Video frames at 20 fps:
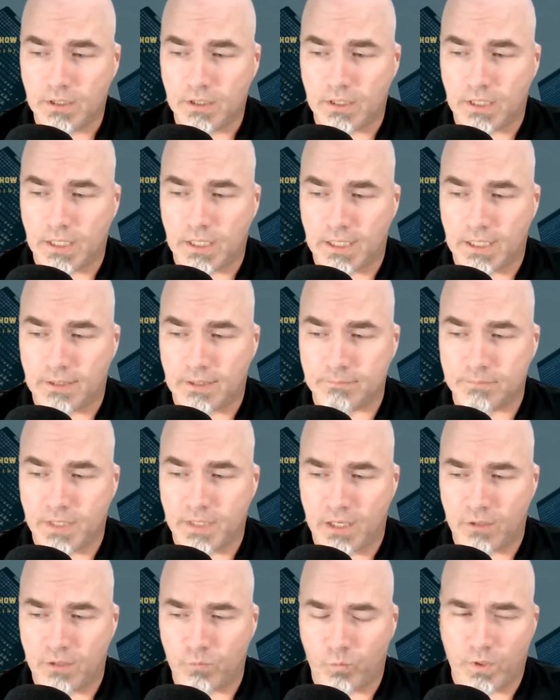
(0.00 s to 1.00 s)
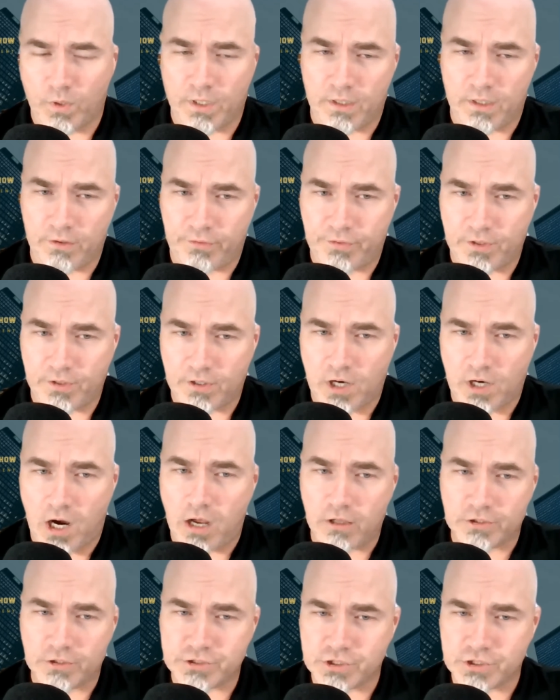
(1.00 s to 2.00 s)
And with
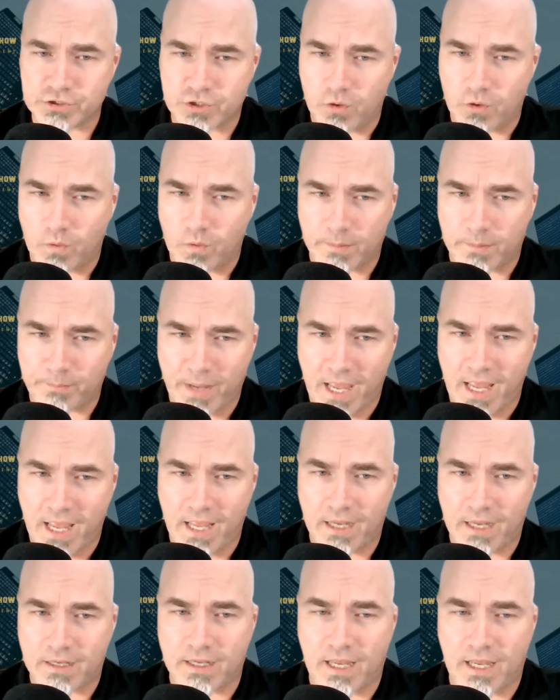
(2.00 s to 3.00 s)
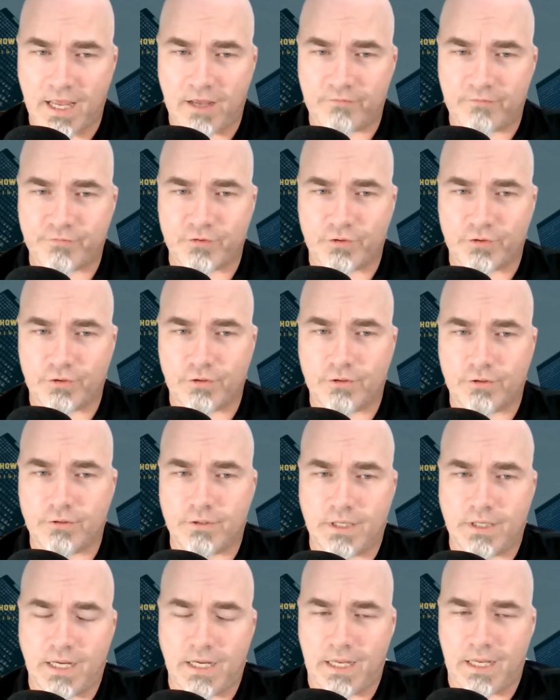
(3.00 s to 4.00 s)
colleges going back
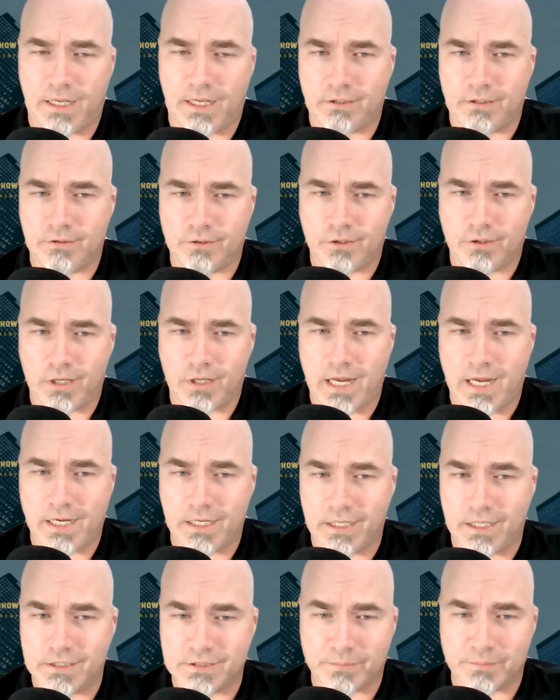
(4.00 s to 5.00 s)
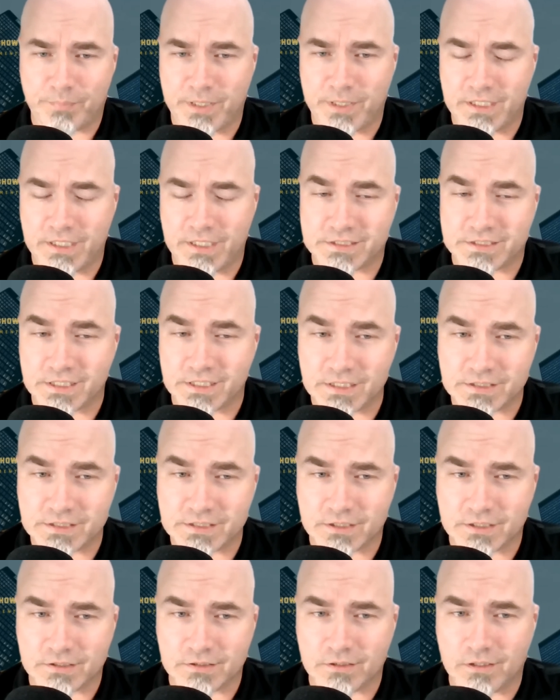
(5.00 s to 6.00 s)
after and heading into peak
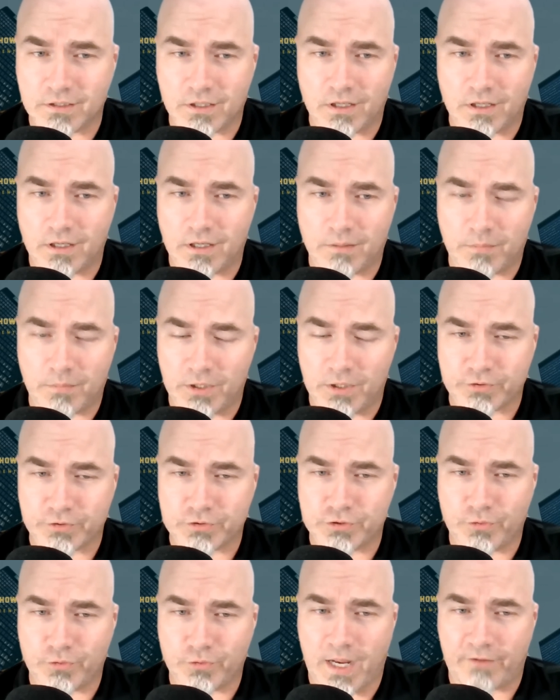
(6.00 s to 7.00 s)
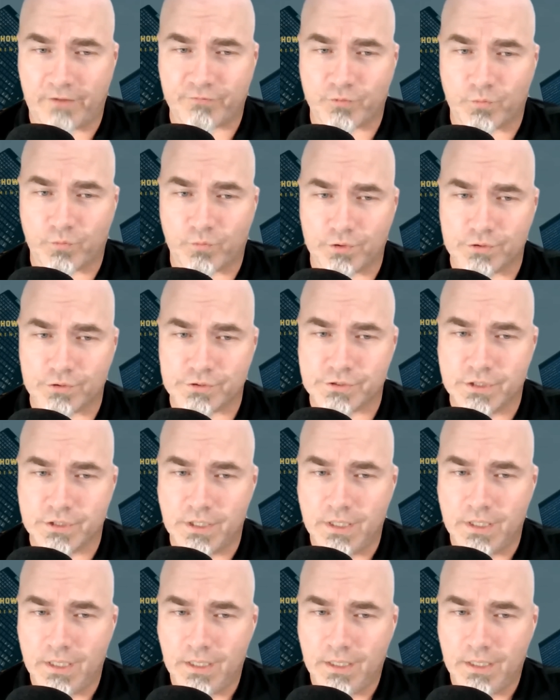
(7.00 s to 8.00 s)
season a month or two afterwards,